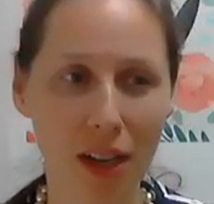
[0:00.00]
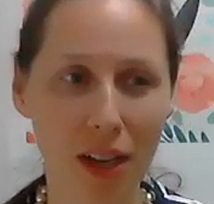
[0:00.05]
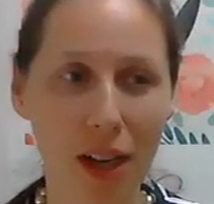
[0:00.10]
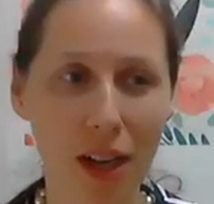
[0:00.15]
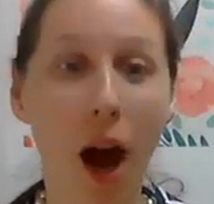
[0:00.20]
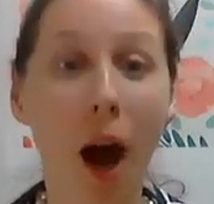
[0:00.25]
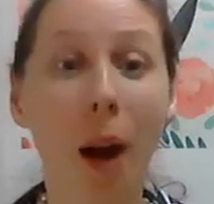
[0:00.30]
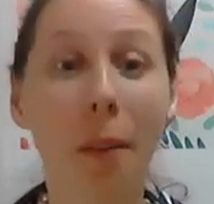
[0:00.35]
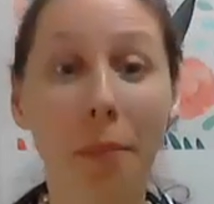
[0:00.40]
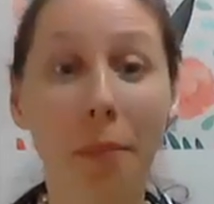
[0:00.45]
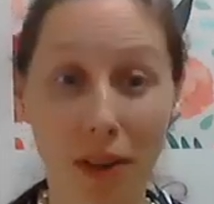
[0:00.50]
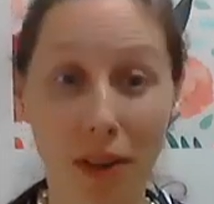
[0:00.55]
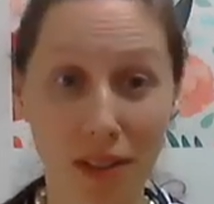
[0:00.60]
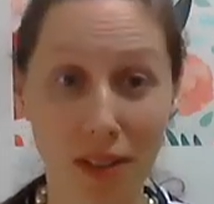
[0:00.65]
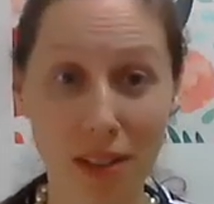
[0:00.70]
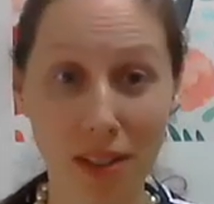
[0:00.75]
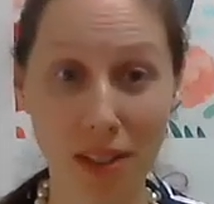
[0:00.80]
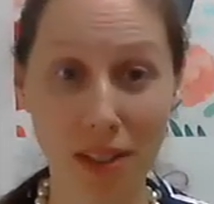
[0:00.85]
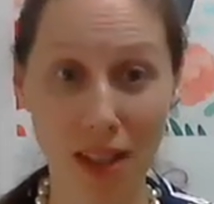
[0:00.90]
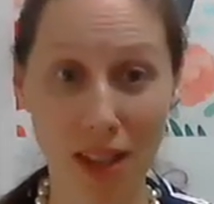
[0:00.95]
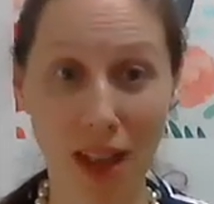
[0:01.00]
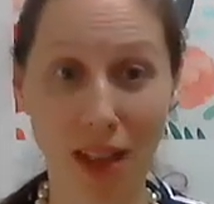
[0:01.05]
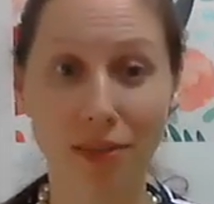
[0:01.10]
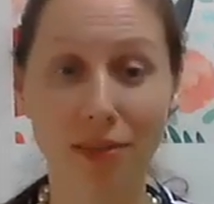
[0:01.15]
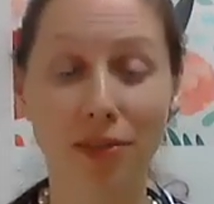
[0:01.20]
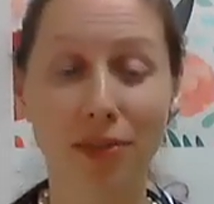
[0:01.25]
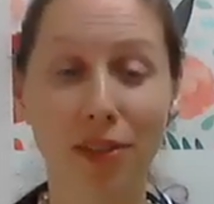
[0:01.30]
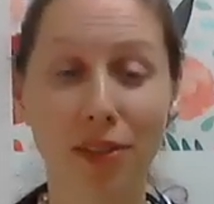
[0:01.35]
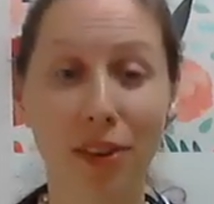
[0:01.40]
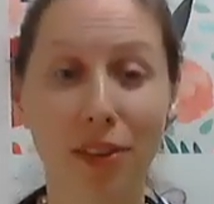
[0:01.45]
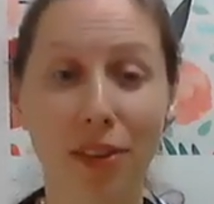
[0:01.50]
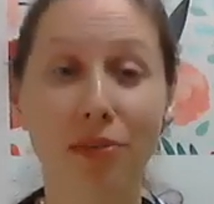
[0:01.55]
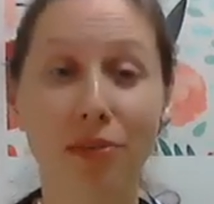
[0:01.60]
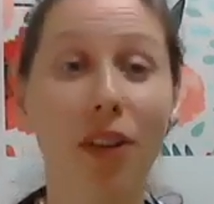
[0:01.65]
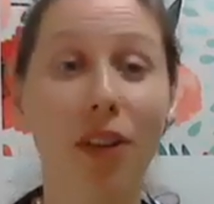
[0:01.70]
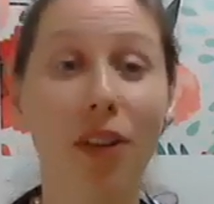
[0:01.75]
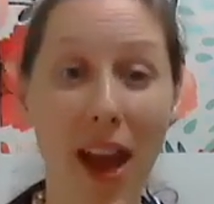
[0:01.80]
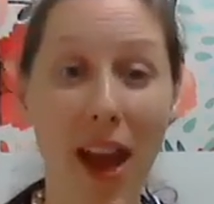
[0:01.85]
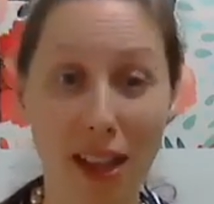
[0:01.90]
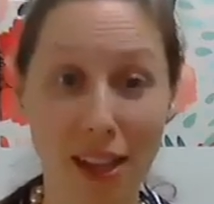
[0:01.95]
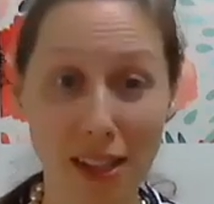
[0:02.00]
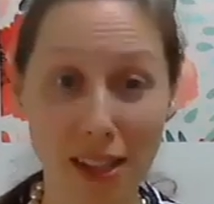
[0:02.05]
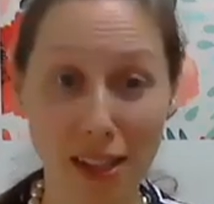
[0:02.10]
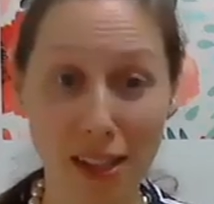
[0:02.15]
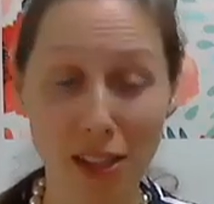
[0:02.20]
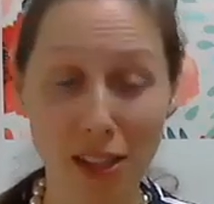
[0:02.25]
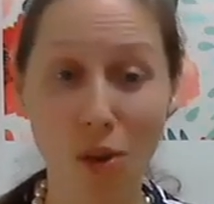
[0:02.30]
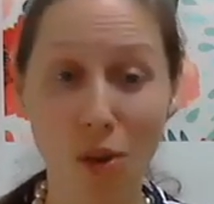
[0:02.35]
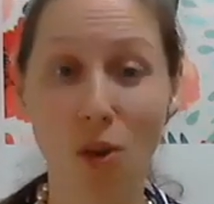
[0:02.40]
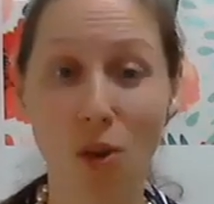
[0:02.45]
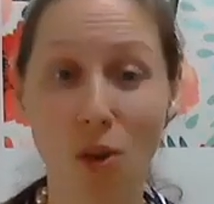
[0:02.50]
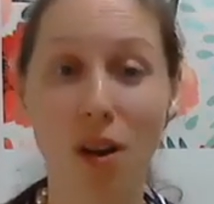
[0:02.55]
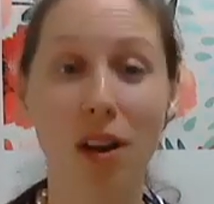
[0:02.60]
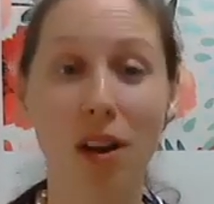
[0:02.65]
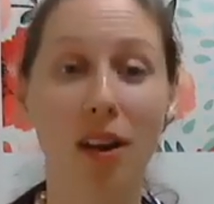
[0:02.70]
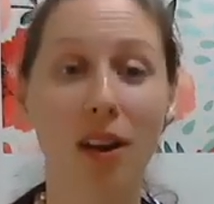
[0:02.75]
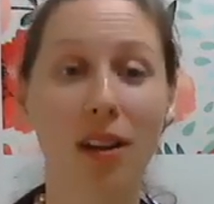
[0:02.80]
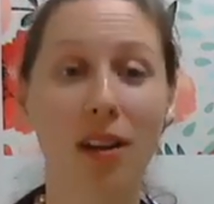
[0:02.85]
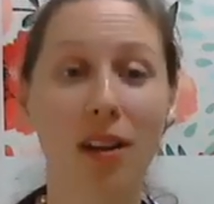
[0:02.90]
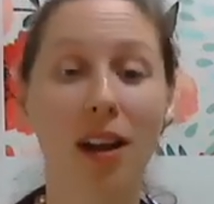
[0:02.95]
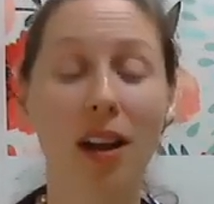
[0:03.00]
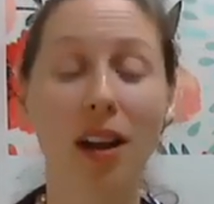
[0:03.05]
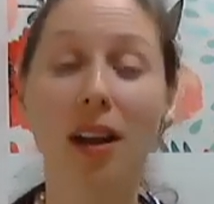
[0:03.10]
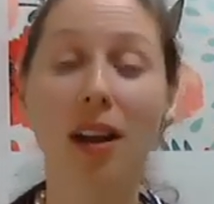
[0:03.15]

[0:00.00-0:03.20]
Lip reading: couples than for friends or